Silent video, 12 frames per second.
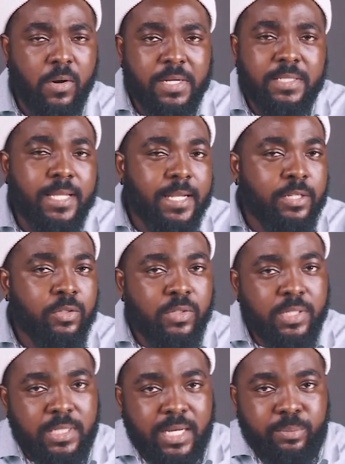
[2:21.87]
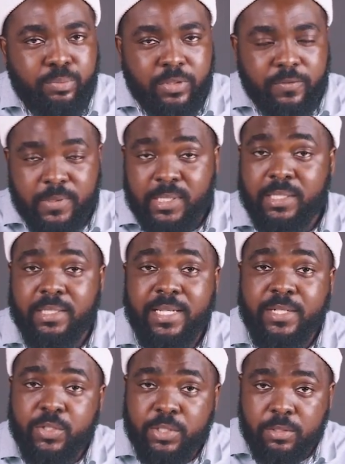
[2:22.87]
Understanding your design brief is
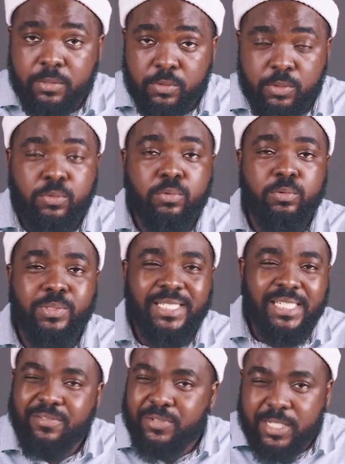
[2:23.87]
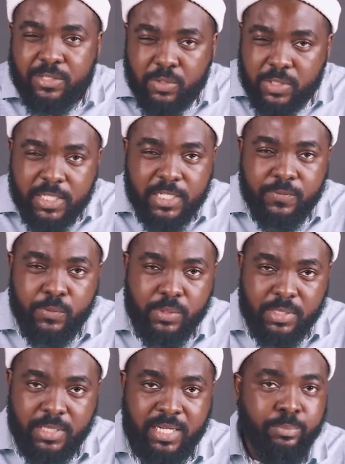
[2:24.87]
essential to delivering a successful
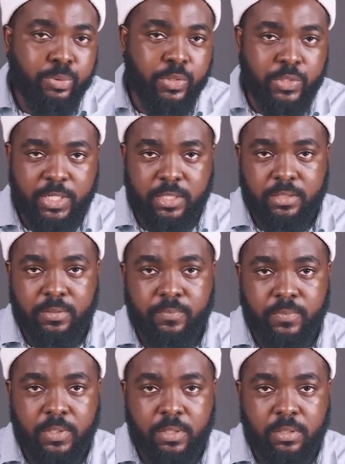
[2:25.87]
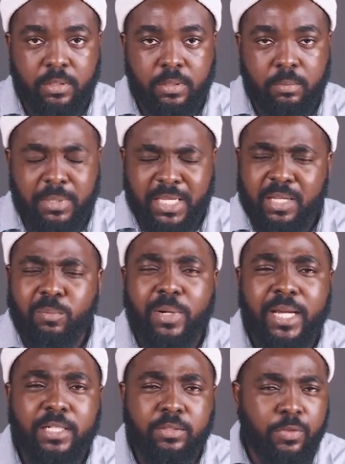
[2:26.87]
design project. Begin
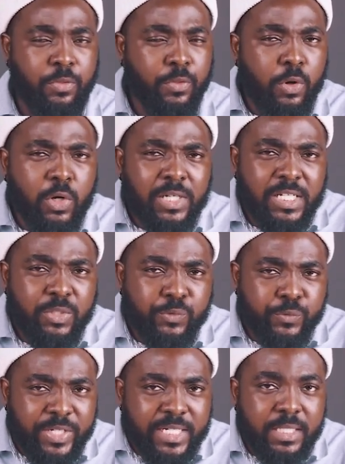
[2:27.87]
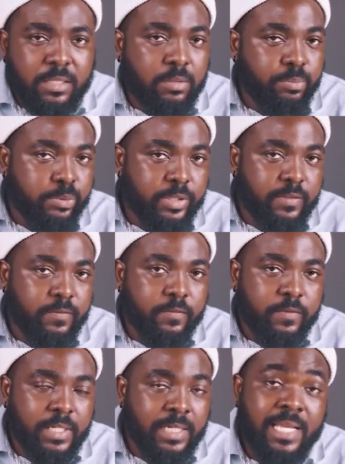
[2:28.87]
by thoroughly reading the brief
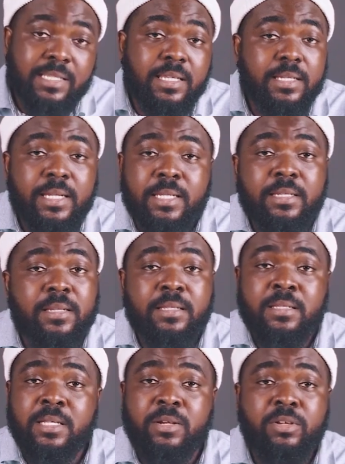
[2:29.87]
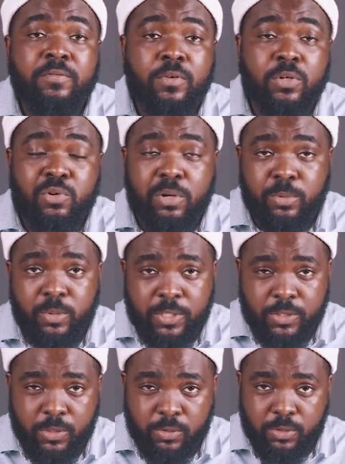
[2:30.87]
and asking any necessary follow up
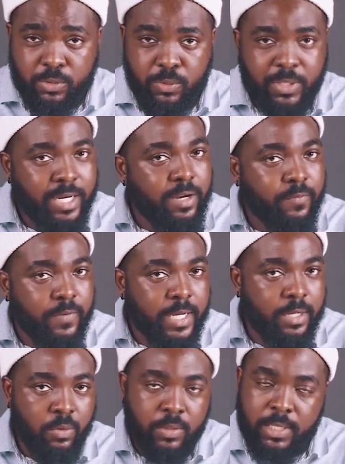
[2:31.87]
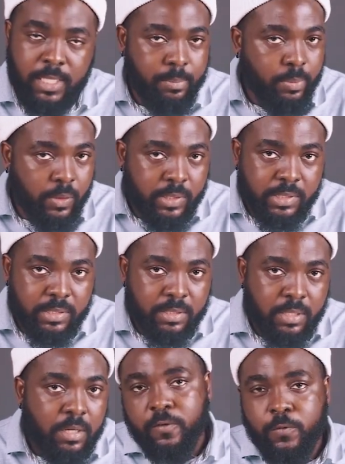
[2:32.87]
questions to clarify unclear points.
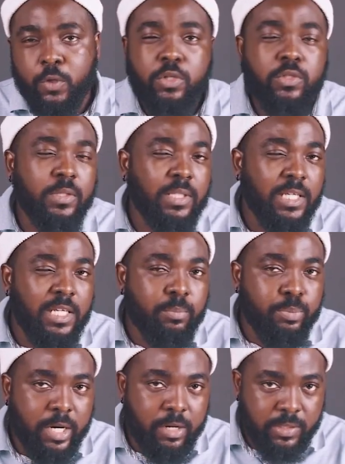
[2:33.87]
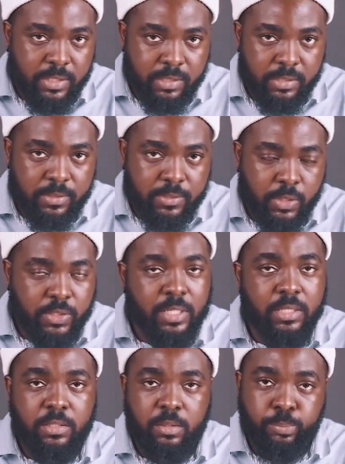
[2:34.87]
Focus on the key priorities, such
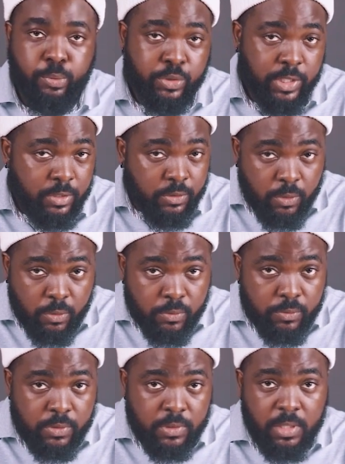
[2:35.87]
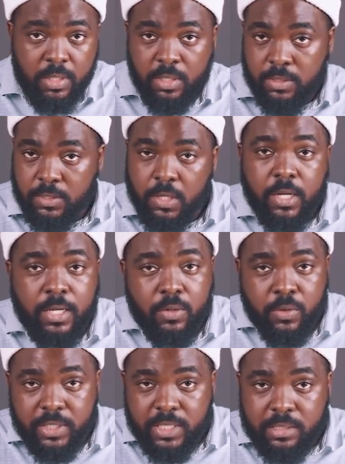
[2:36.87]
as the project's goals, target
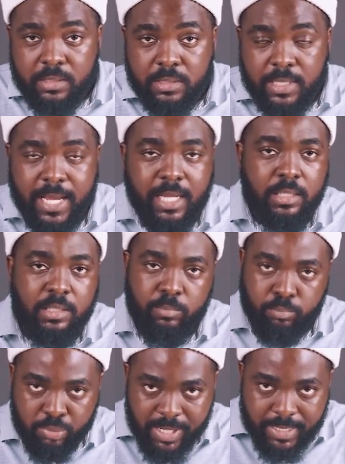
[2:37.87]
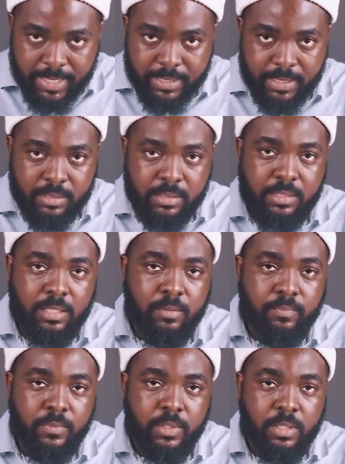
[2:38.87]
audience, and brand identity.
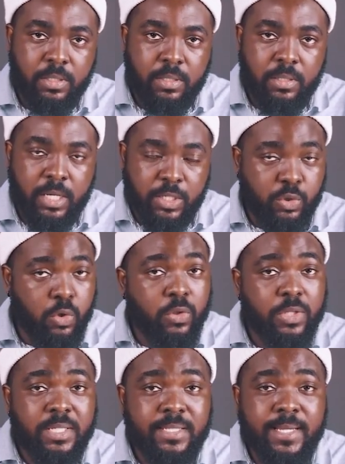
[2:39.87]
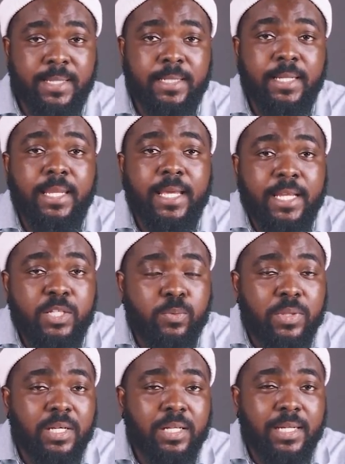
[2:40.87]
Ensure the design aligns
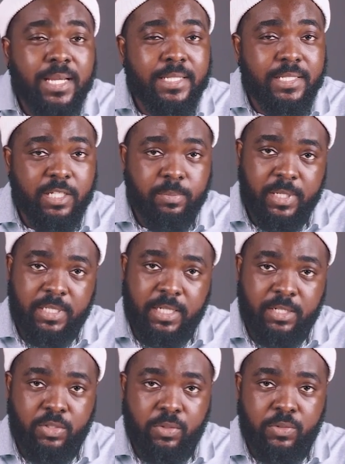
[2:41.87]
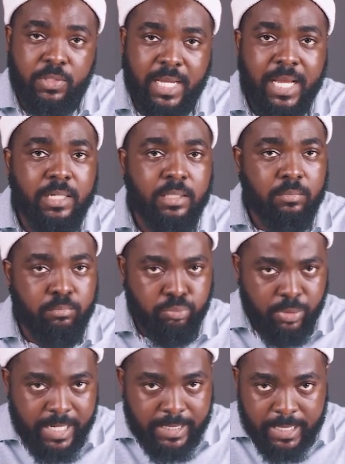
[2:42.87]
with the client's expectations and
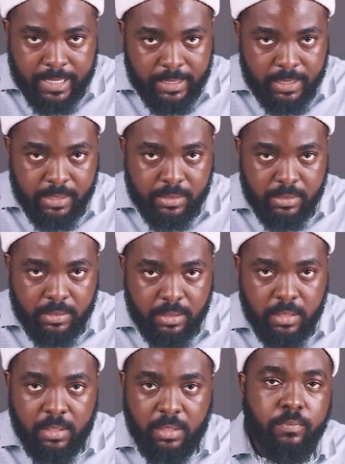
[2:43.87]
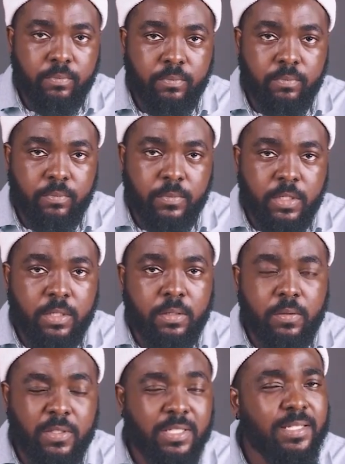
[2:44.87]
brand guidelines.
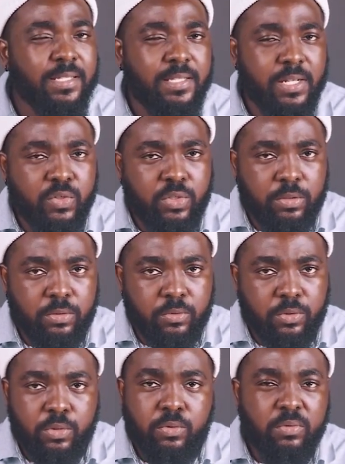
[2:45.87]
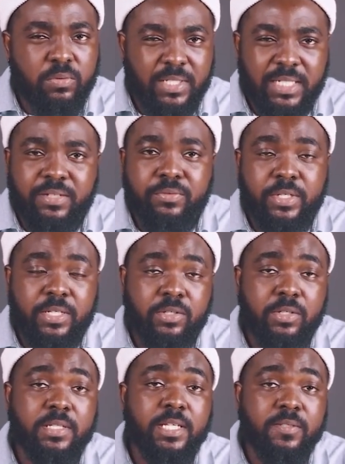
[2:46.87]
This is essential to delivering a
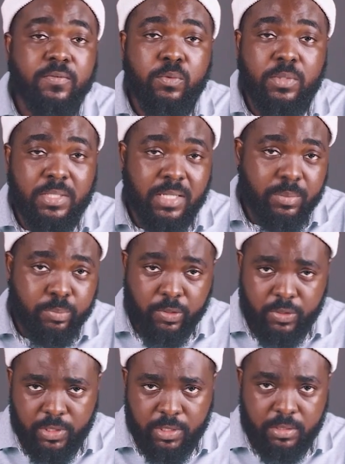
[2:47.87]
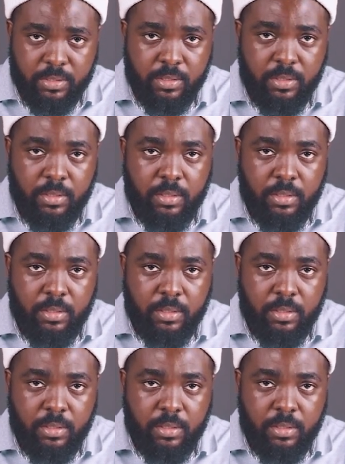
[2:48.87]
successful design project.